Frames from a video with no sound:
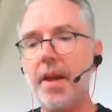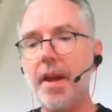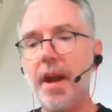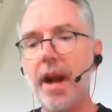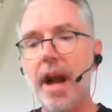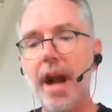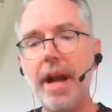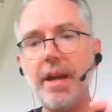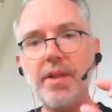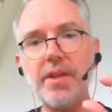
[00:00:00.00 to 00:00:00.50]

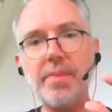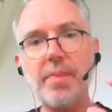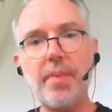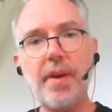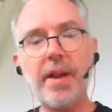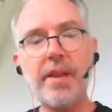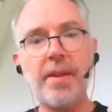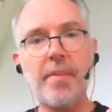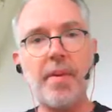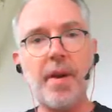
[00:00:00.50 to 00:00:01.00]
I just
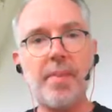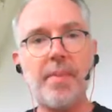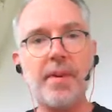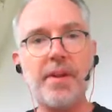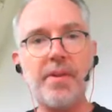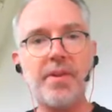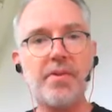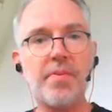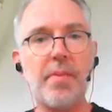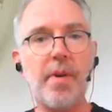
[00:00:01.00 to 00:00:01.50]
break them up
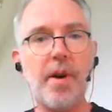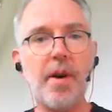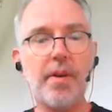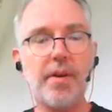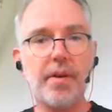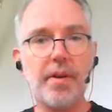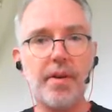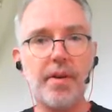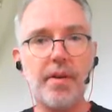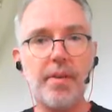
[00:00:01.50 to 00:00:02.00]
into
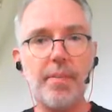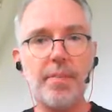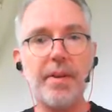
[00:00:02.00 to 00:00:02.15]
smaller